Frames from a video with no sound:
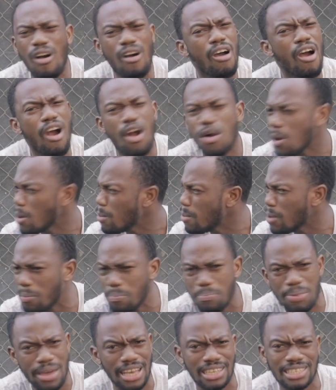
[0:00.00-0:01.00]
horrible
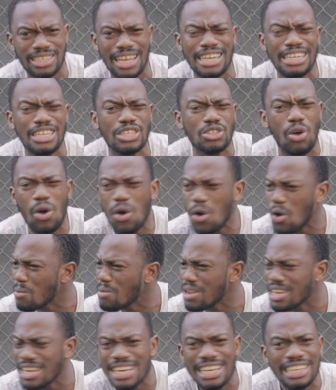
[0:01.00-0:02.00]
pests and these
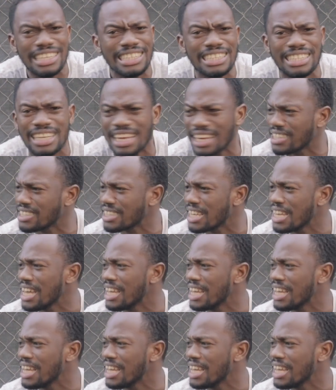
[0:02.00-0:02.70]
horrible insects